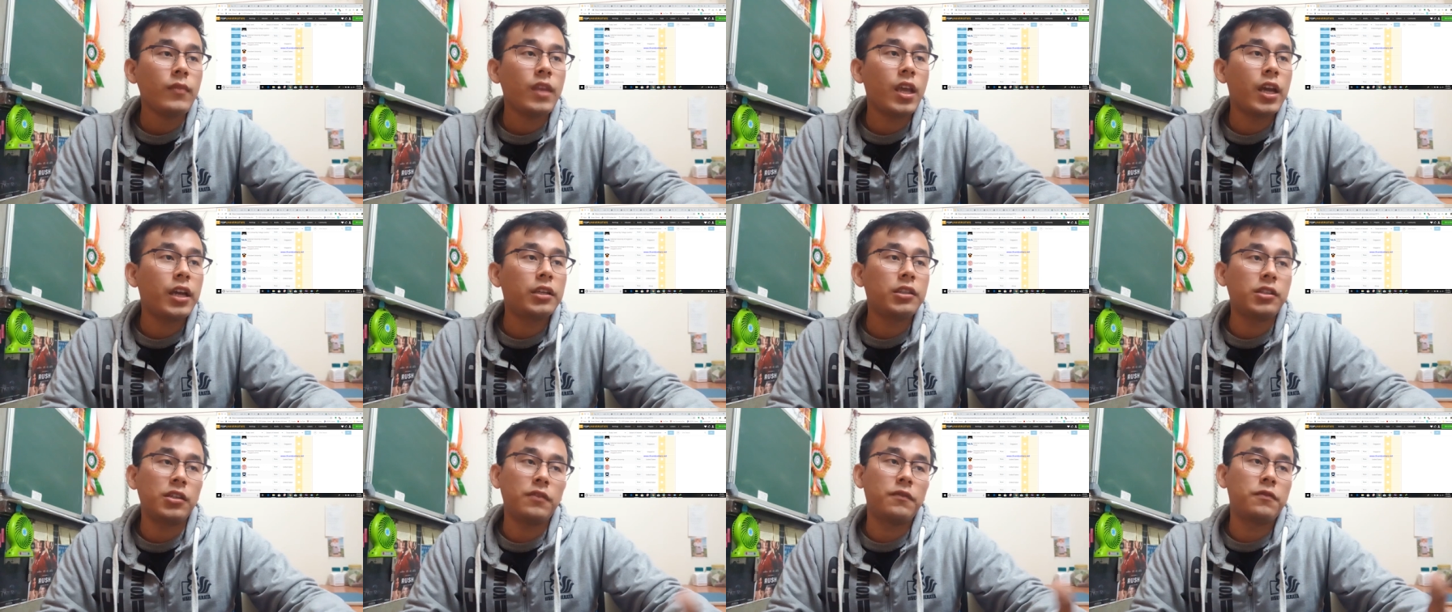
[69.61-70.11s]

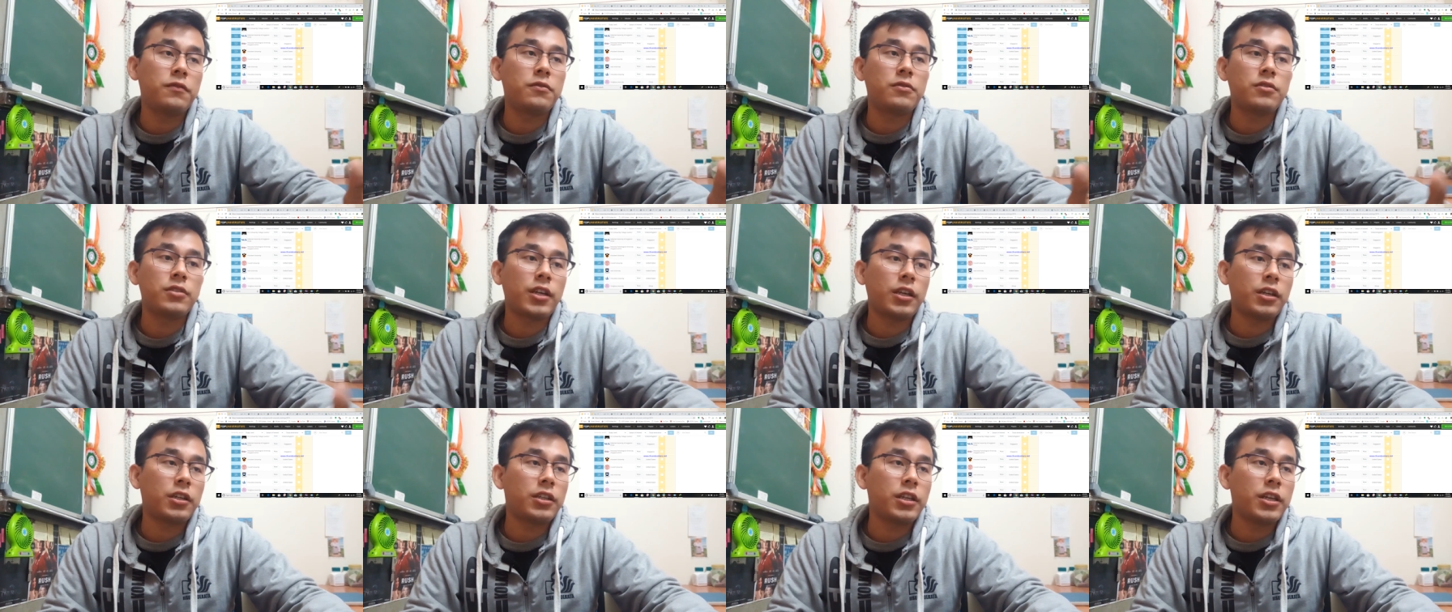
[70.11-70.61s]
And if you
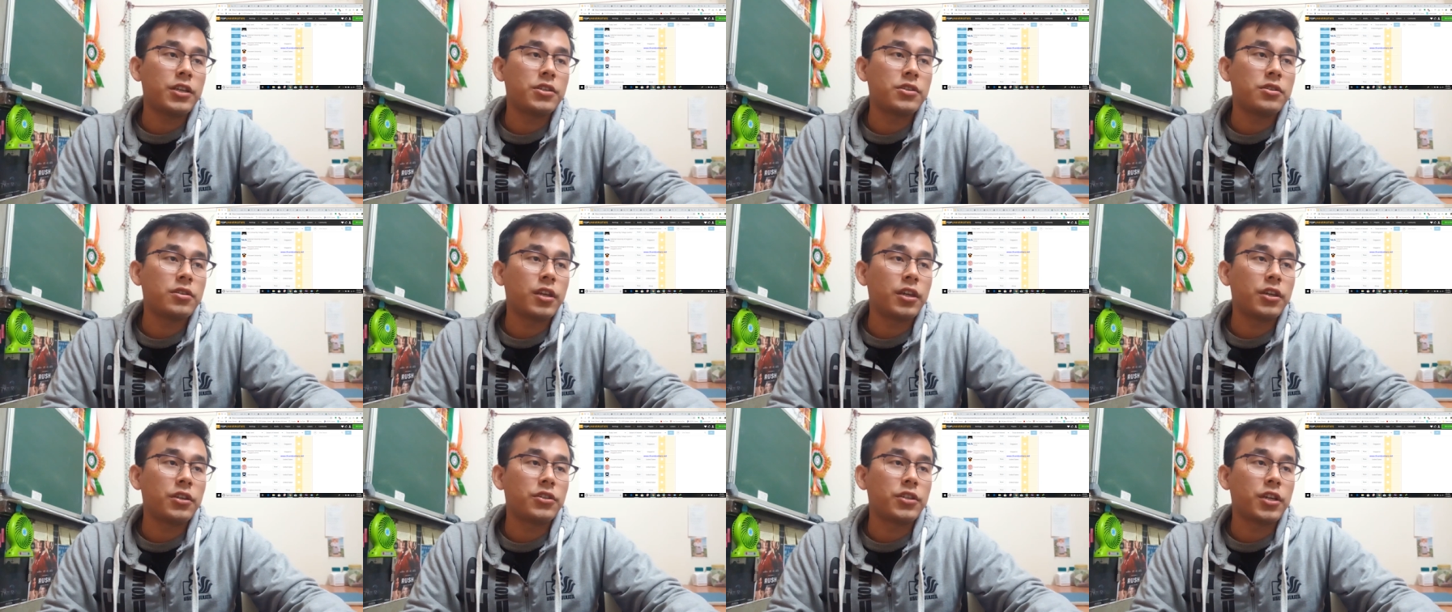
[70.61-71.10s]
check in
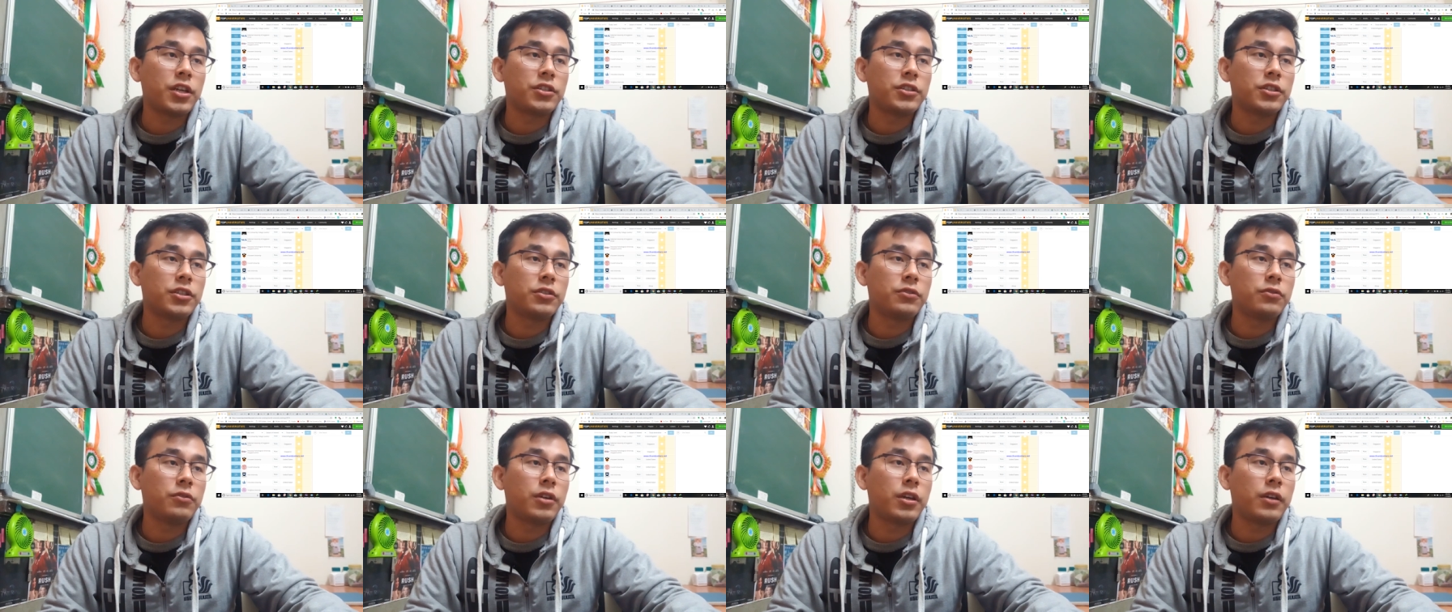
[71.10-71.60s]
engineering
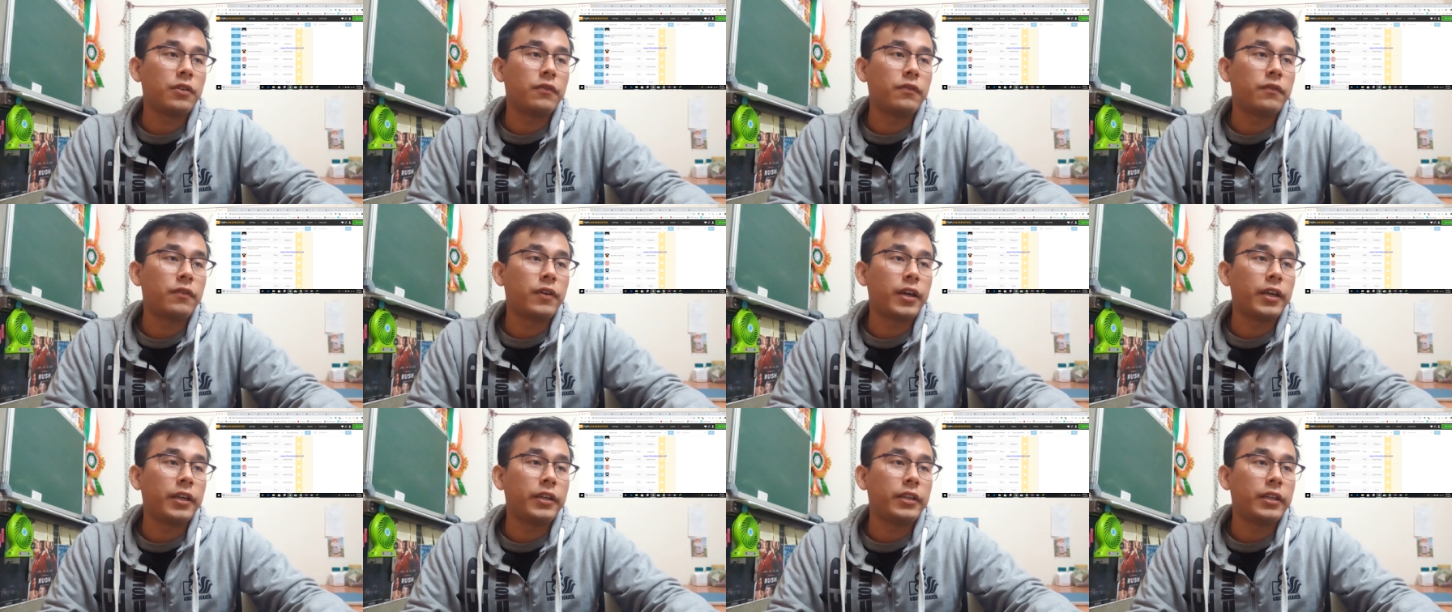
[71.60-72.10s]
section, you can
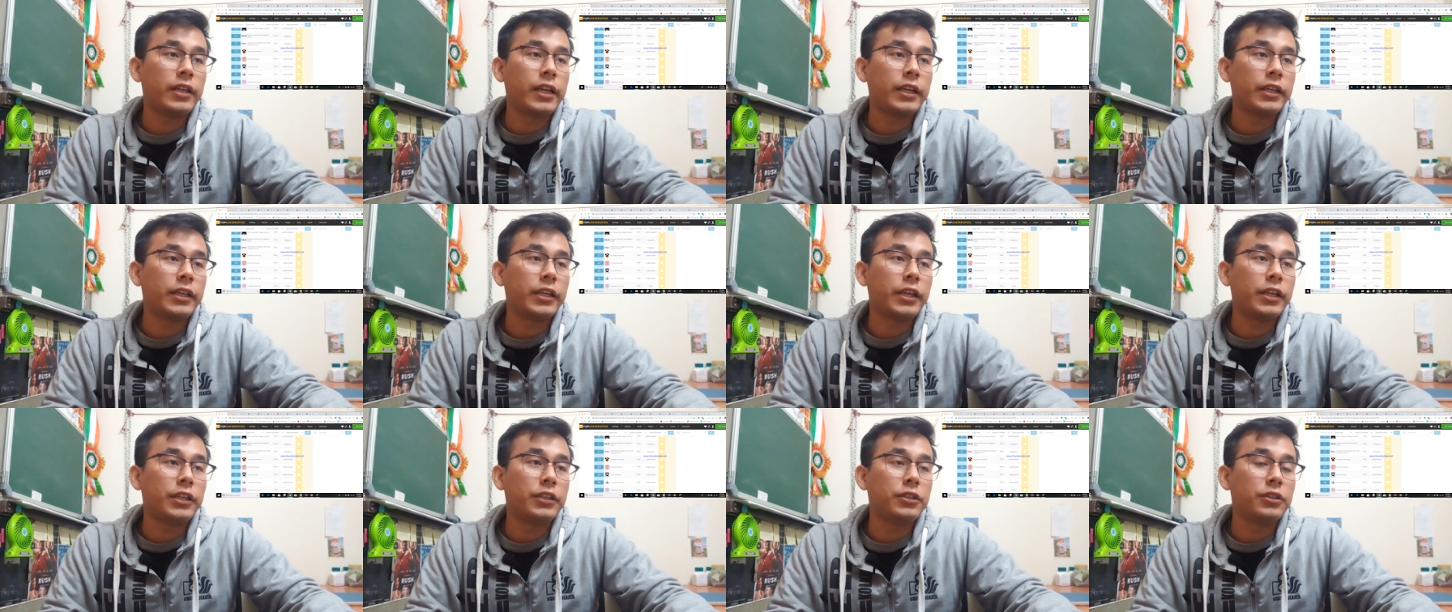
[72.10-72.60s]
find
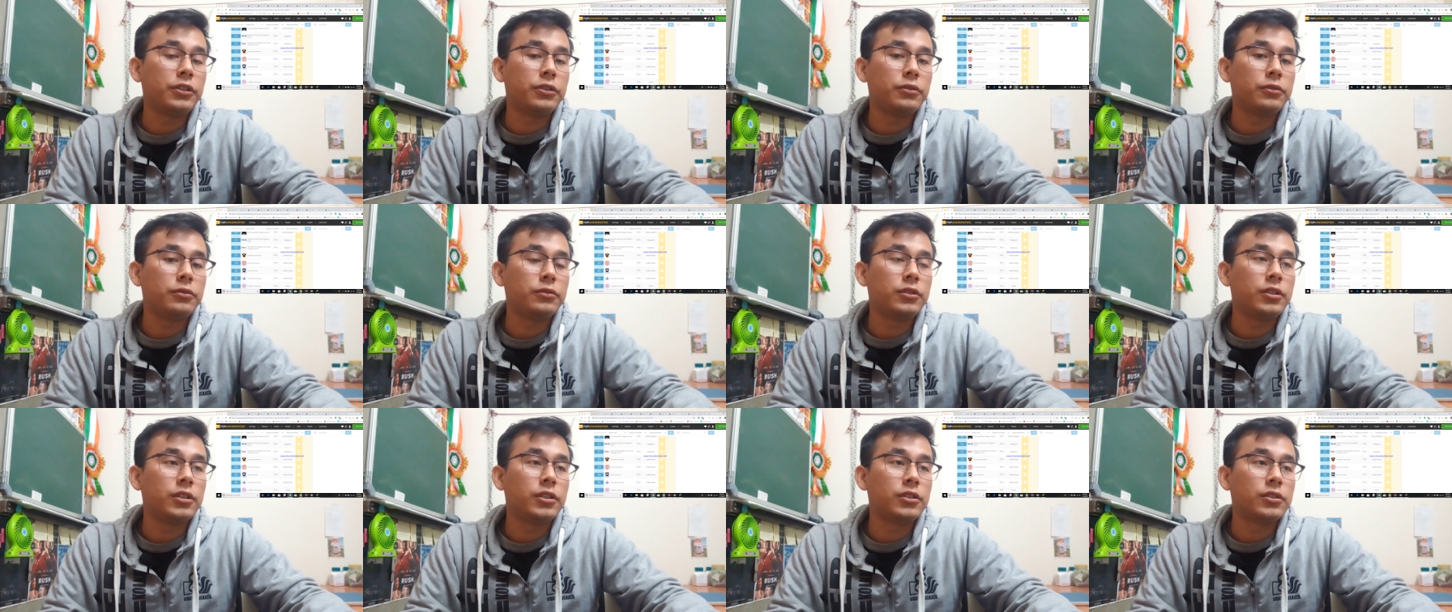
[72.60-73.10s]
like
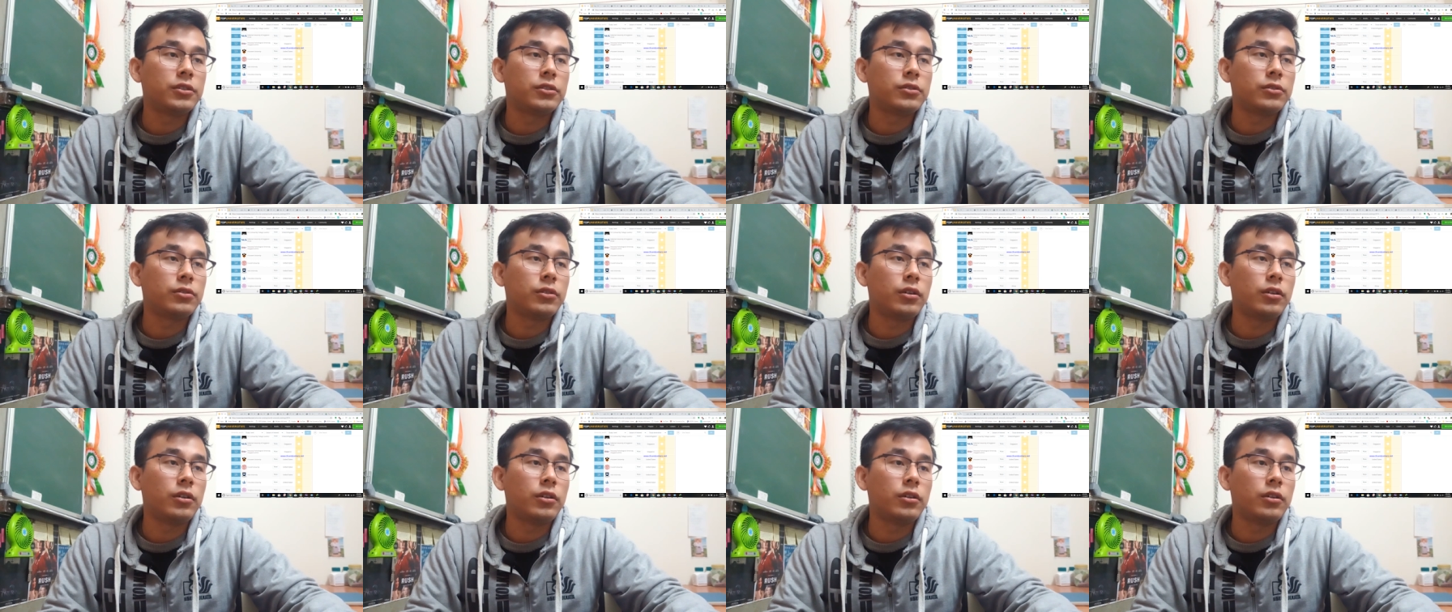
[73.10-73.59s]
NTU does.